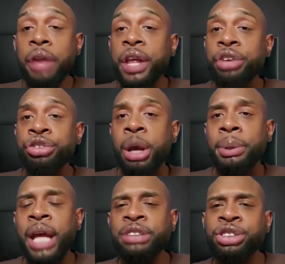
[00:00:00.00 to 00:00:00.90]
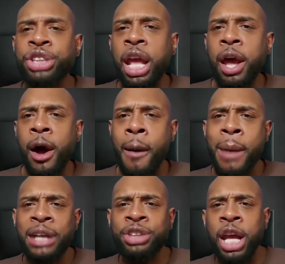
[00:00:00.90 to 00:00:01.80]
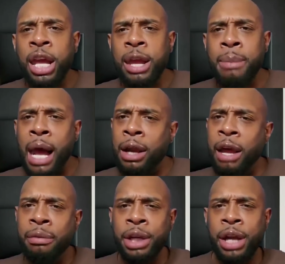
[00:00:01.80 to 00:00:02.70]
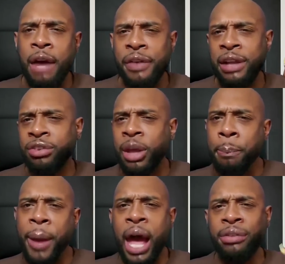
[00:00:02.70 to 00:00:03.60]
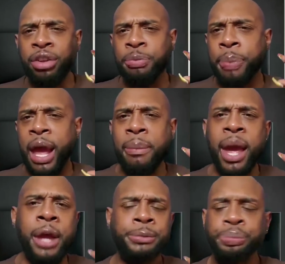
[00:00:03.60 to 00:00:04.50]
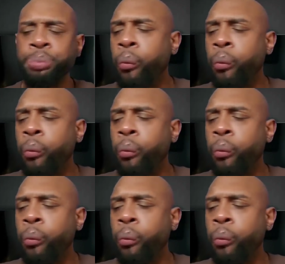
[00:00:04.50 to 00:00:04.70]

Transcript: this year, but they still my team. I love them to death. NC Panthers, baby.